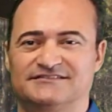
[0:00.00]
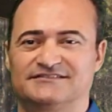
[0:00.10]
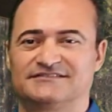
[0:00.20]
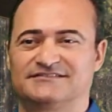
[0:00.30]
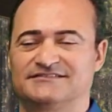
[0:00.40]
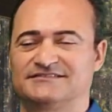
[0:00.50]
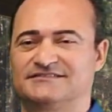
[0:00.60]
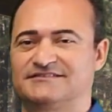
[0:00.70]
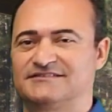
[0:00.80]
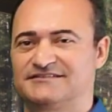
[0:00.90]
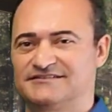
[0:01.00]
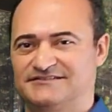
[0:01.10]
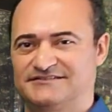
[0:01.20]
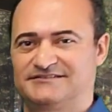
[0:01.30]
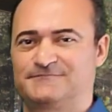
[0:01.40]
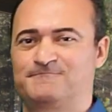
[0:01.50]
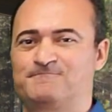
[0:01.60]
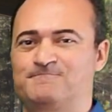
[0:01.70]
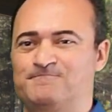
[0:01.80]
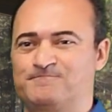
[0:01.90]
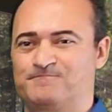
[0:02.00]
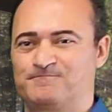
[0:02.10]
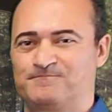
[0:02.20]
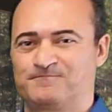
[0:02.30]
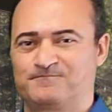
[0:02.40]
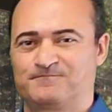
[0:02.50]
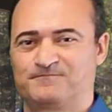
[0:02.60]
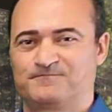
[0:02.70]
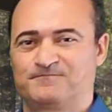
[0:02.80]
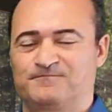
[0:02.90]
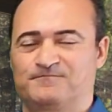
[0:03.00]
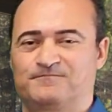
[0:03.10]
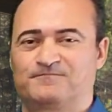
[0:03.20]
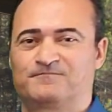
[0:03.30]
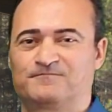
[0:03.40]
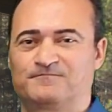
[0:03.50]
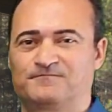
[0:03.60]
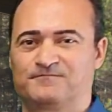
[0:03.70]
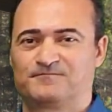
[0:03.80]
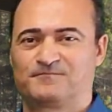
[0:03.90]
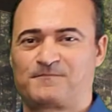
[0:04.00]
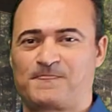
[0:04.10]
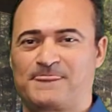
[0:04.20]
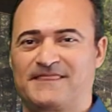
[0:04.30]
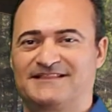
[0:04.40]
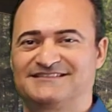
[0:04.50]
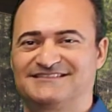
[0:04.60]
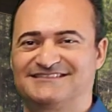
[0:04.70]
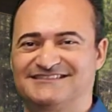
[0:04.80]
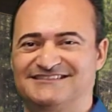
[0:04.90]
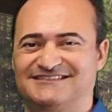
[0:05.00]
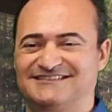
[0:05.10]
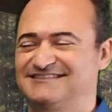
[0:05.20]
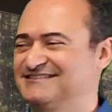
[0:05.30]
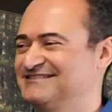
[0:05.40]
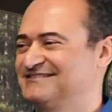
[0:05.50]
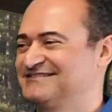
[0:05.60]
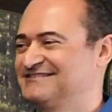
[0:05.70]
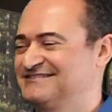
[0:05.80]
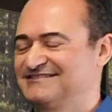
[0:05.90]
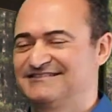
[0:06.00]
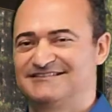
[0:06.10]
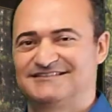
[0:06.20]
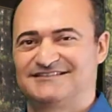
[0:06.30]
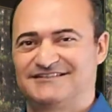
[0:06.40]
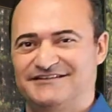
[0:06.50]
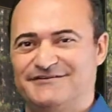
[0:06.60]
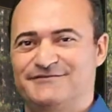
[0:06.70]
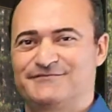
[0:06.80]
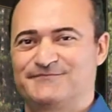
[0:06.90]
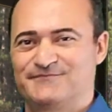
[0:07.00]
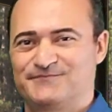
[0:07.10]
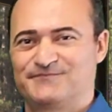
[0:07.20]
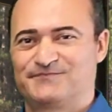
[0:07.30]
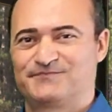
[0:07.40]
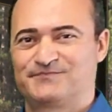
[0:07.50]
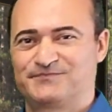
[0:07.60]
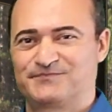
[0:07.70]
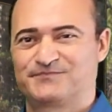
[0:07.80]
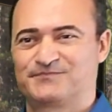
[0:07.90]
No words are spoken by the person on screen.